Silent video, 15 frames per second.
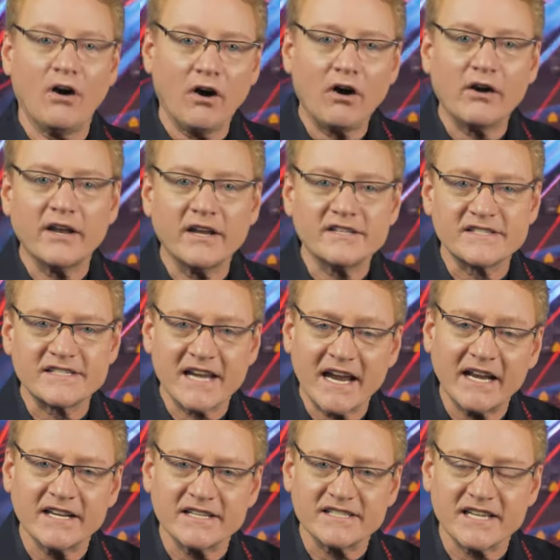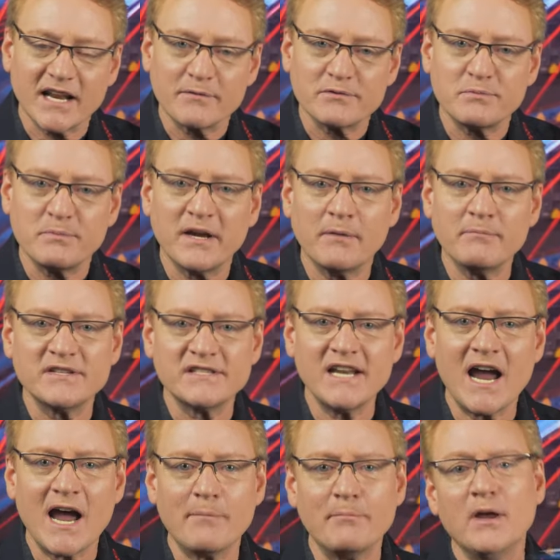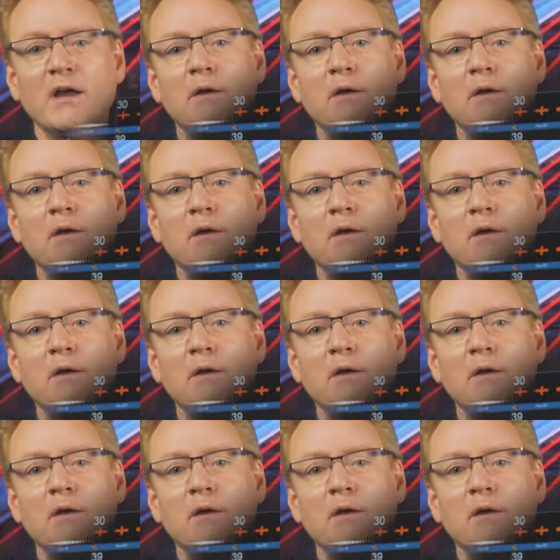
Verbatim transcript: Audience scanning setups become a snap,